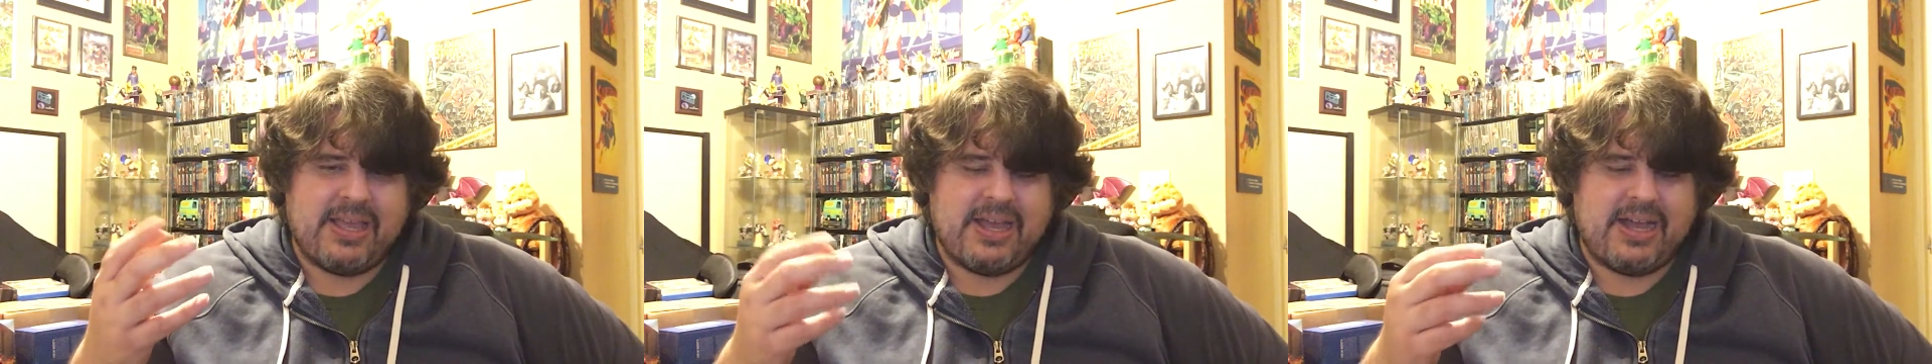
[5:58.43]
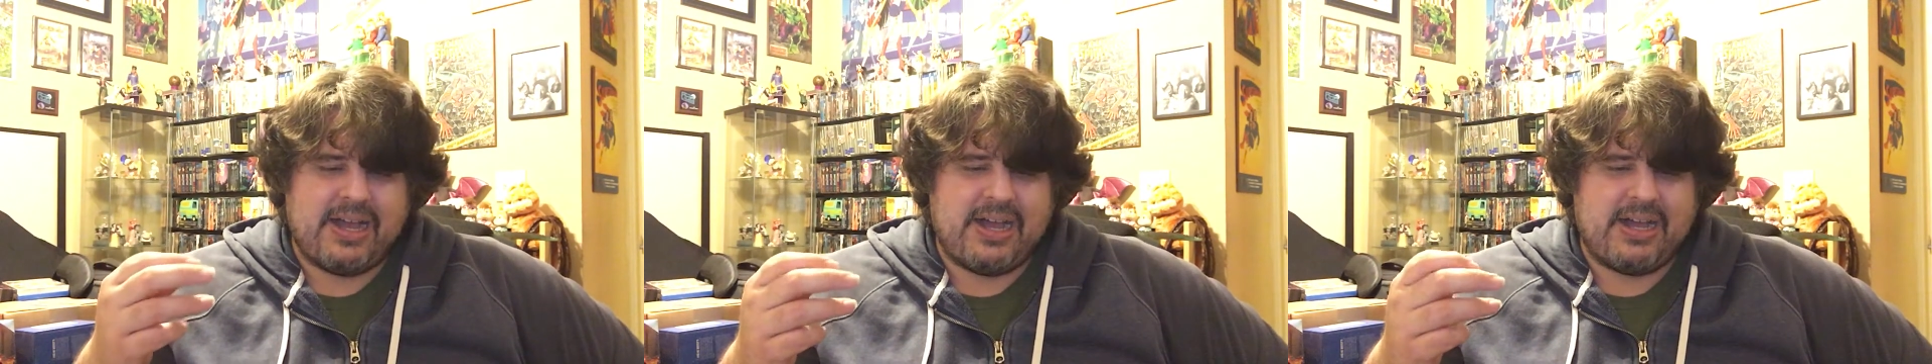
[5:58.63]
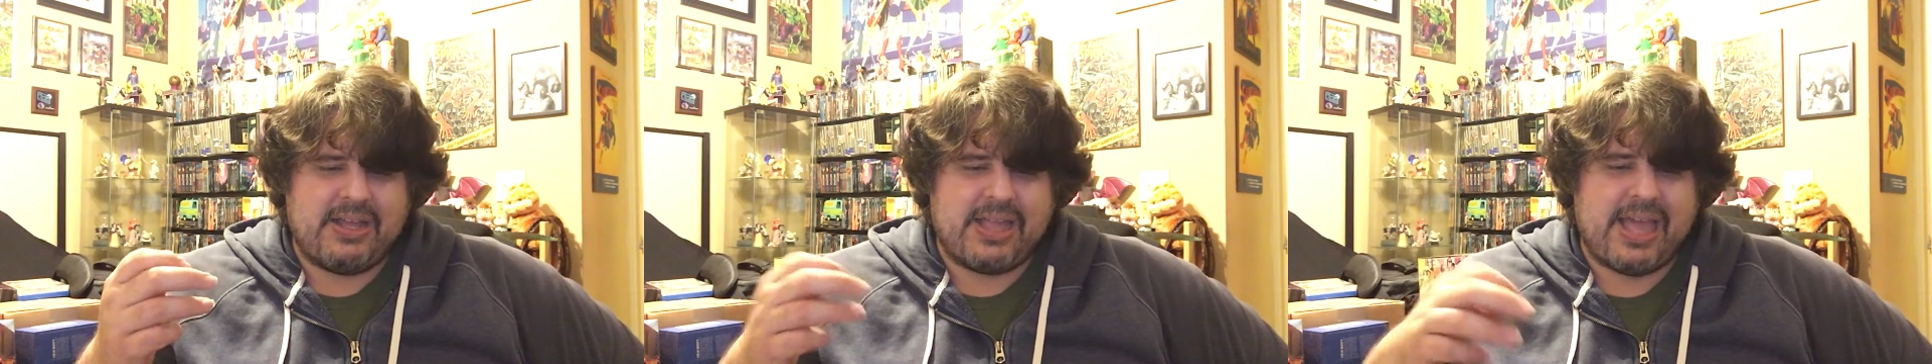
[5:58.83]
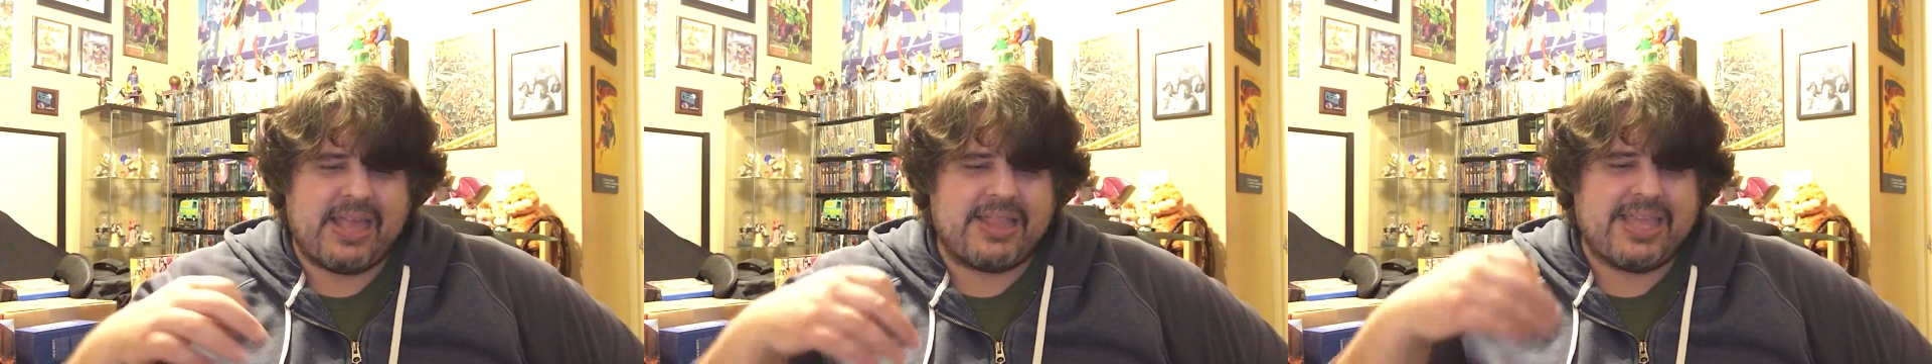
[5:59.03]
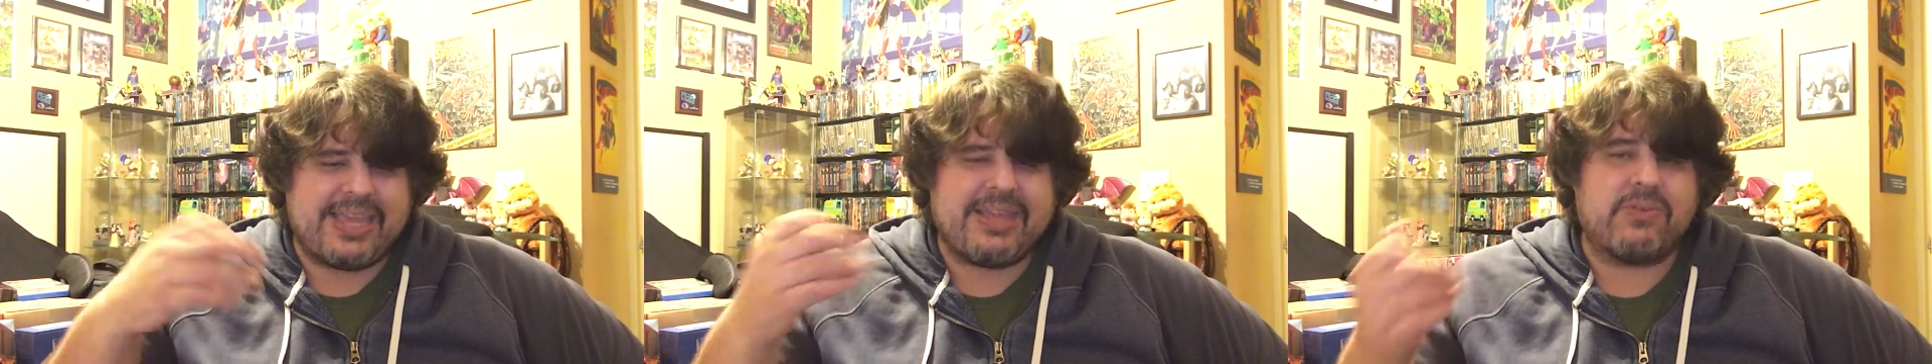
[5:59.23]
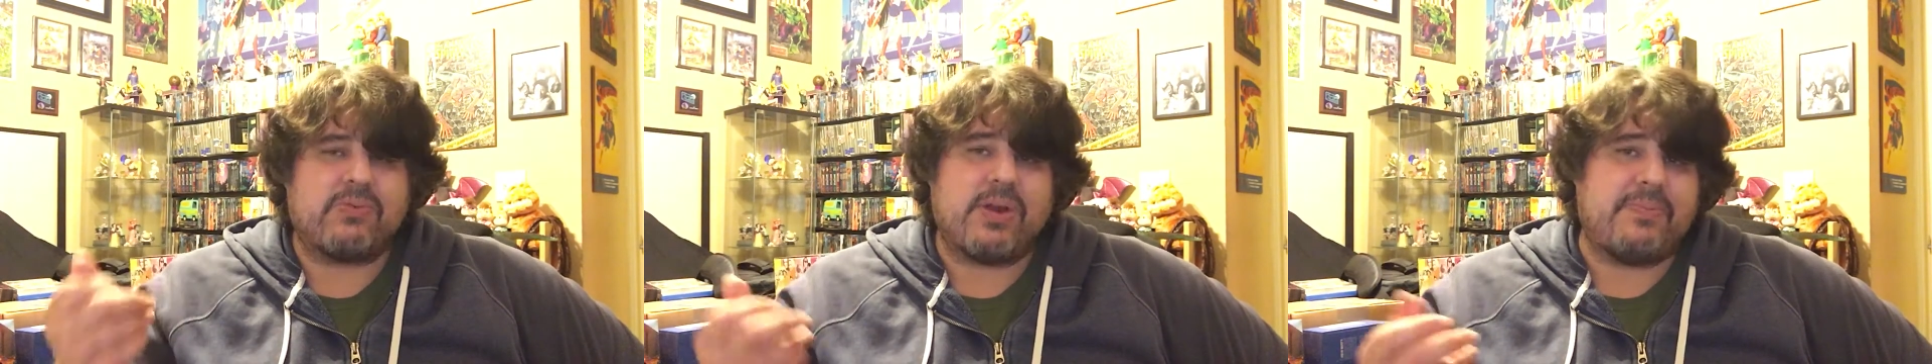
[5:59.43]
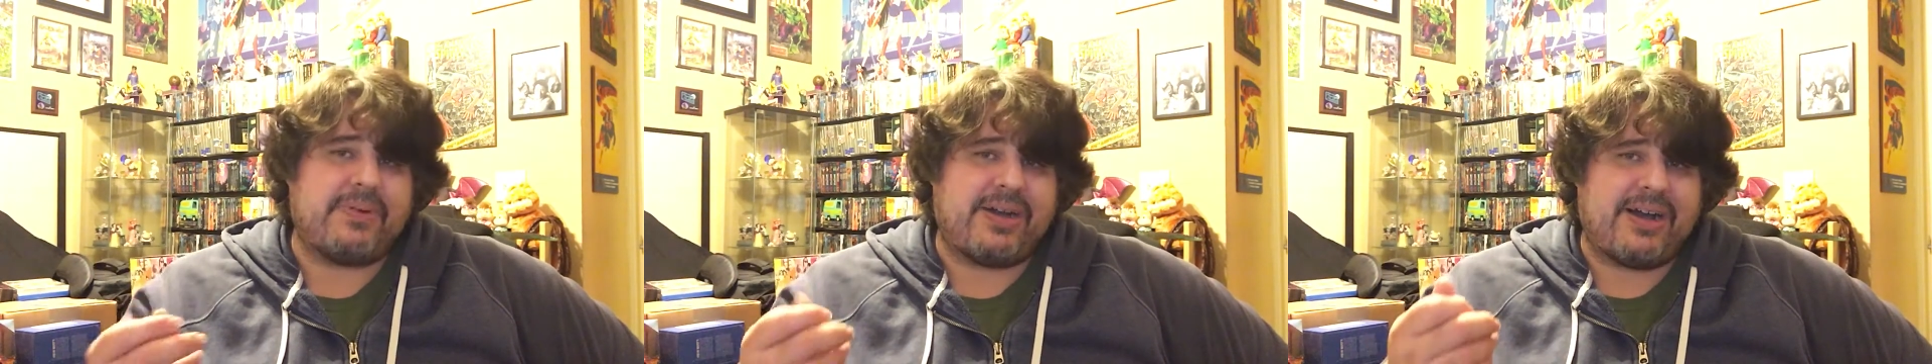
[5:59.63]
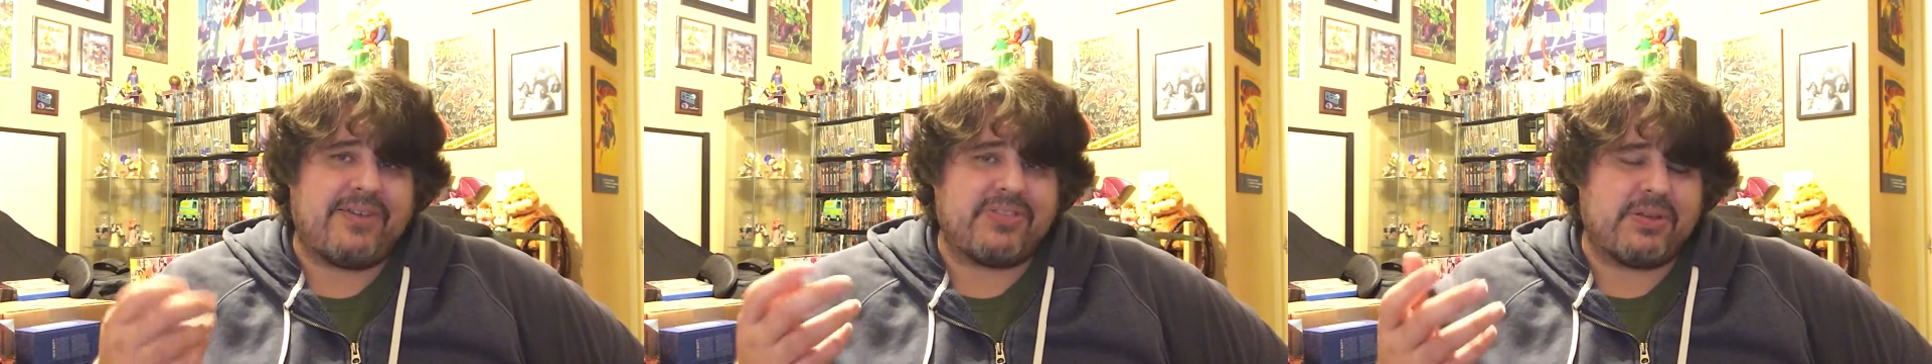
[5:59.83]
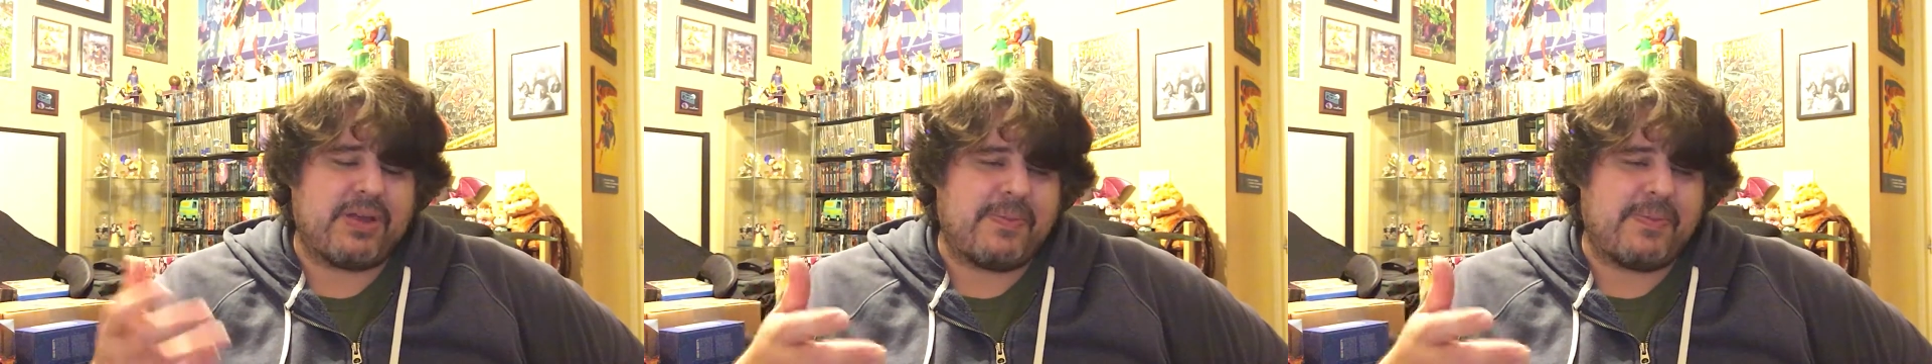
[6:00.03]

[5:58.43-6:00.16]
they can rub off.